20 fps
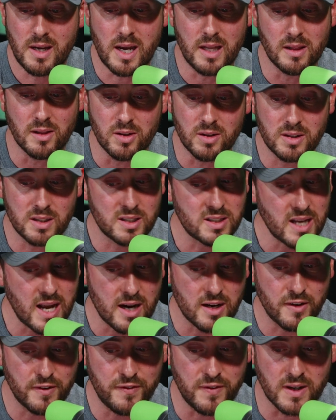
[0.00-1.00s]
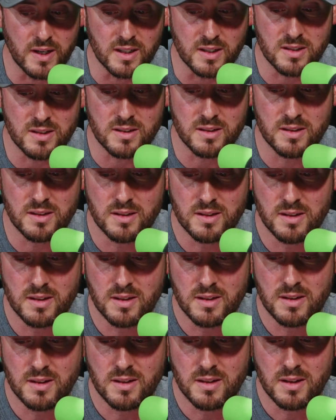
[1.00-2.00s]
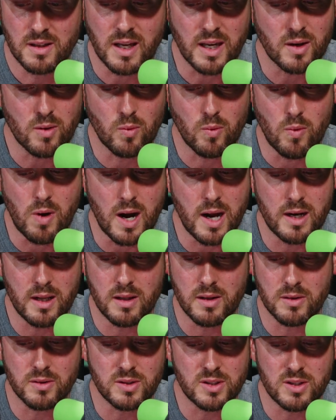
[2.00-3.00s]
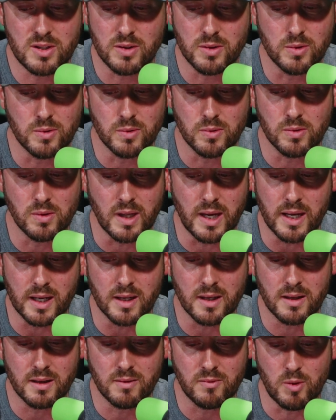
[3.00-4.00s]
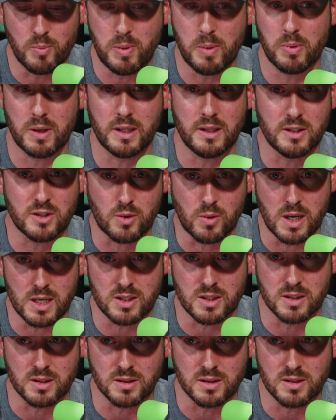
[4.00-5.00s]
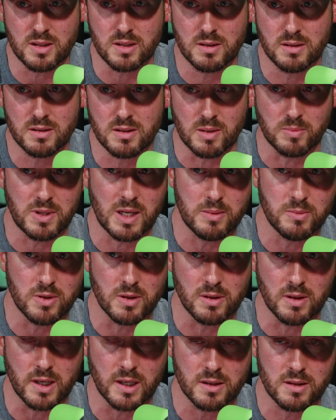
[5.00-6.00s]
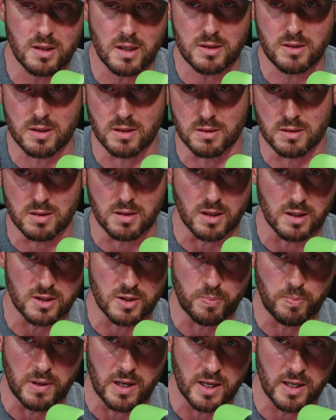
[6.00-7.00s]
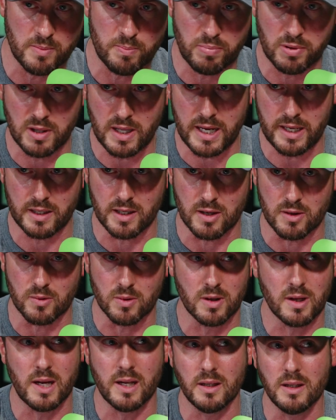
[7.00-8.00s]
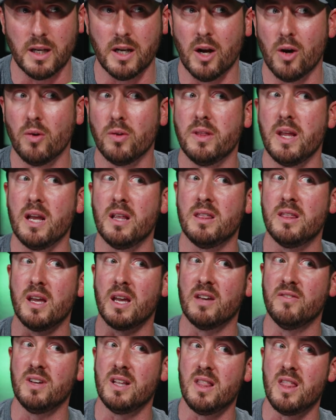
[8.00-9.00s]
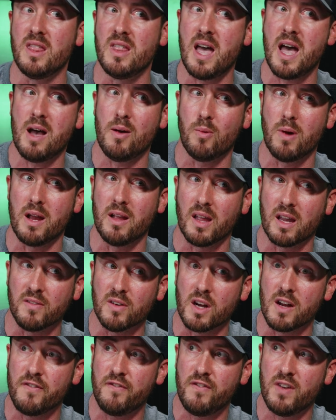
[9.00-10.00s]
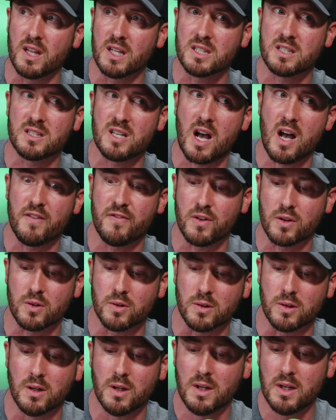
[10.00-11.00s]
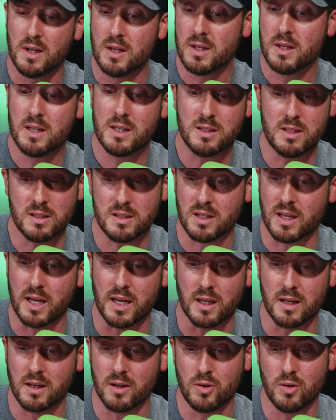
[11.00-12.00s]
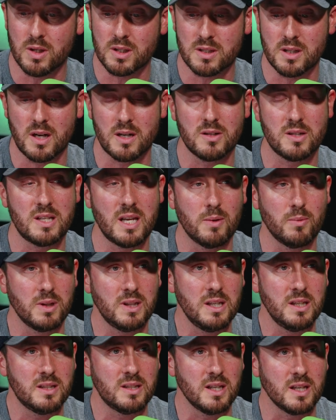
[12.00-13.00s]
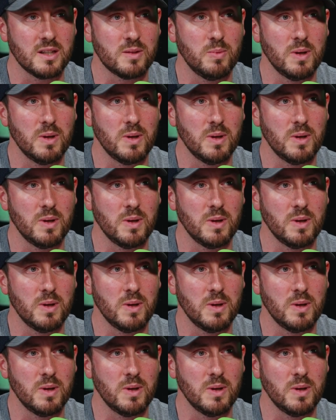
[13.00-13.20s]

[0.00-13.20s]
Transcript: And learn to sacrifice. Like, why do those 2, like, when people get these questions, sometimes they're like, such and such by Plato. And, you know, they think of it that way, like very philosophical. This is like, who doesn't understand what these things mean?